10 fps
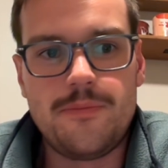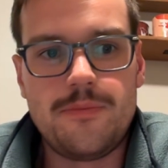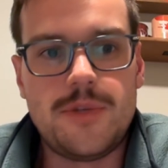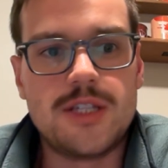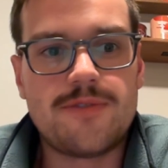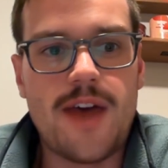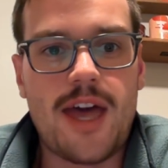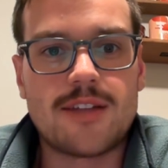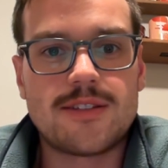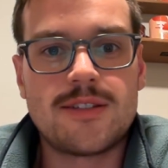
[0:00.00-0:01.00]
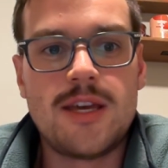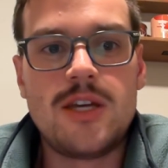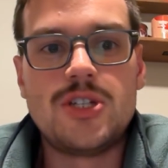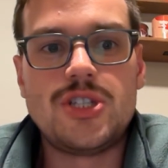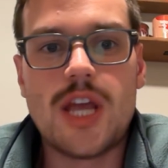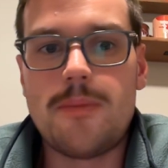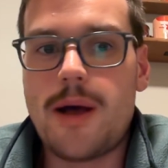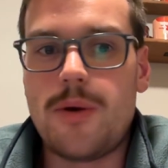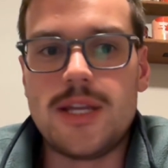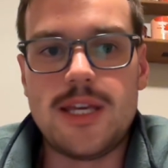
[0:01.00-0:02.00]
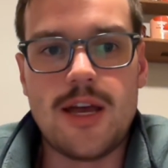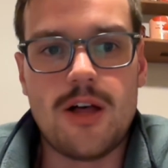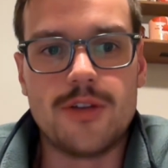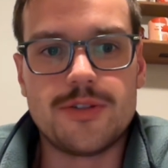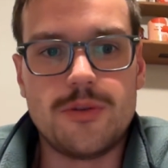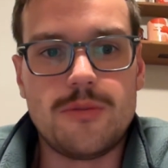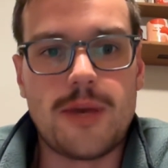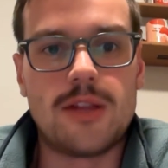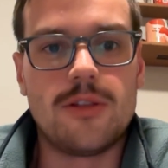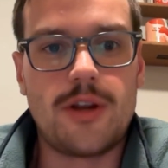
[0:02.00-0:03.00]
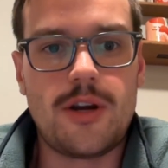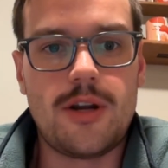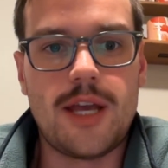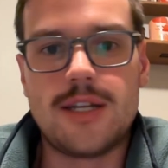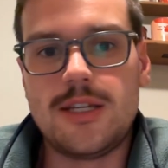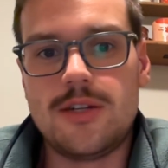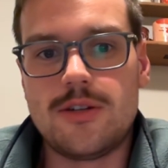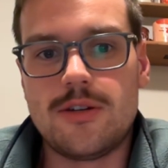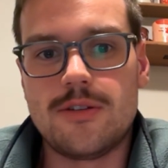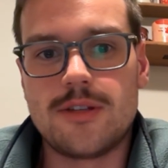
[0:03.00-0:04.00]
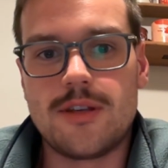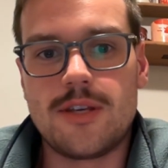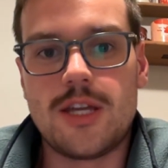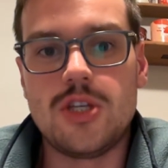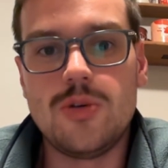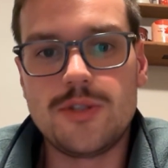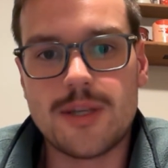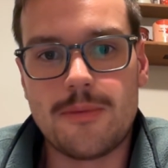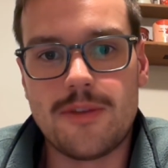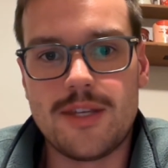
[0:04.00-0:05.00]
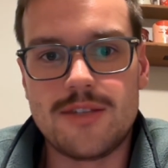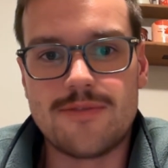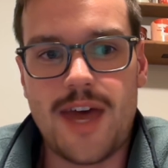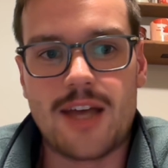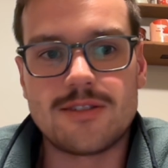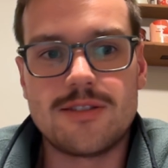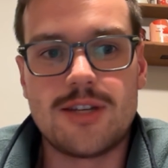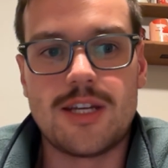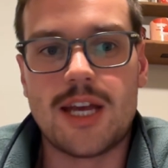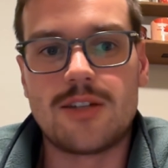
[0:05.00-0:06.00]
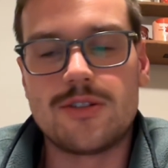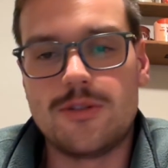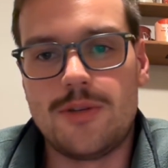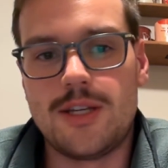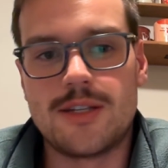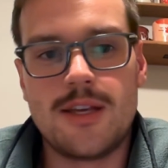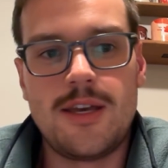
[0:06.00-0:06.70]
These facts shape how an EL student might learn, and teachers can use some of these facts to connect the student's